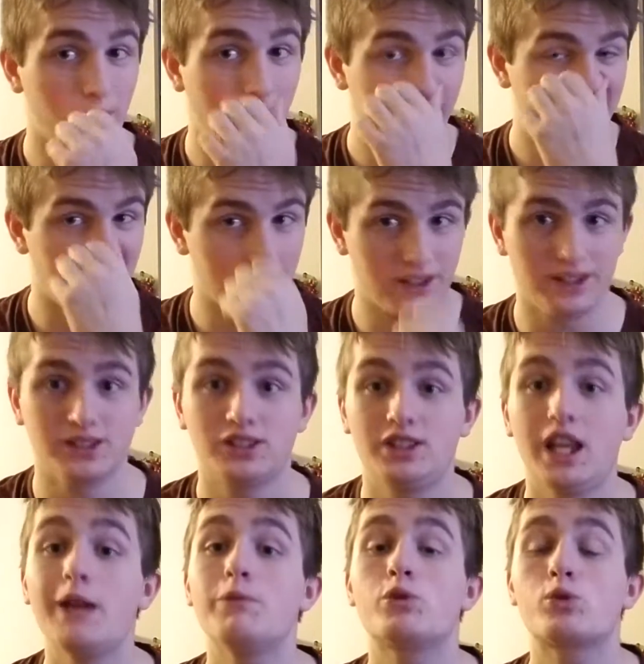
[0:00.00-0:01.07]
I got this
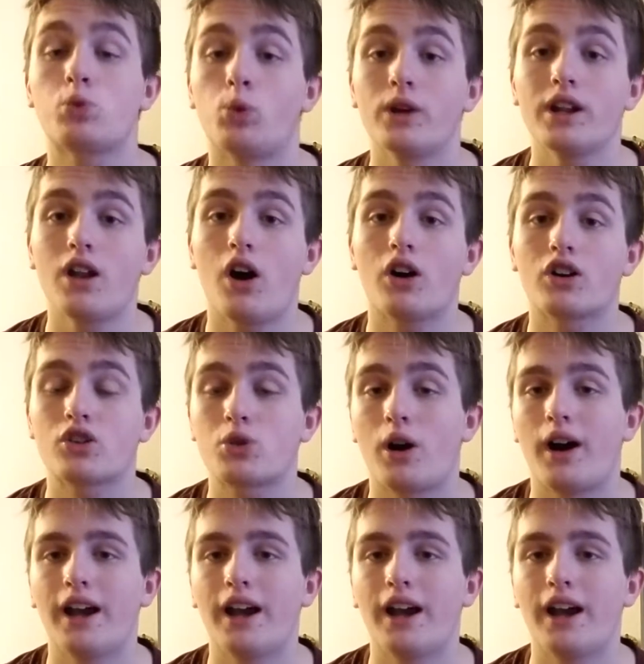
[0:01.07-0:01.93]
cheap $20 controller.